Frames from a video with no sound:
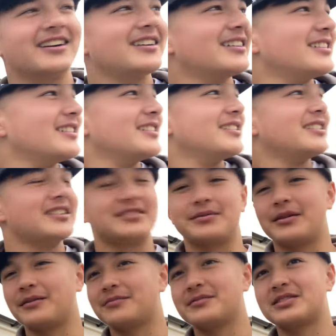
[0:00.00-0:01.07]
Yeah.
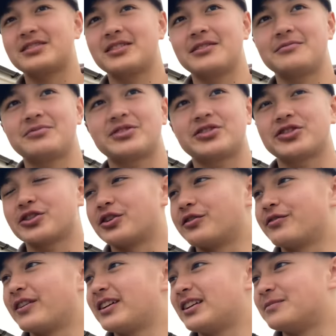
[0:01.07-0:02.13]
It's, it's, oh. a good
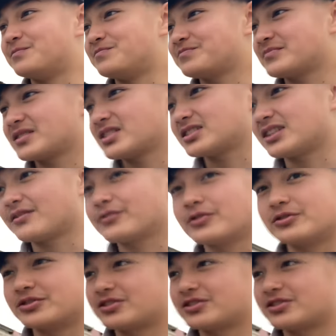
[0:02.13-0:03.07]
feeling. Oh, it's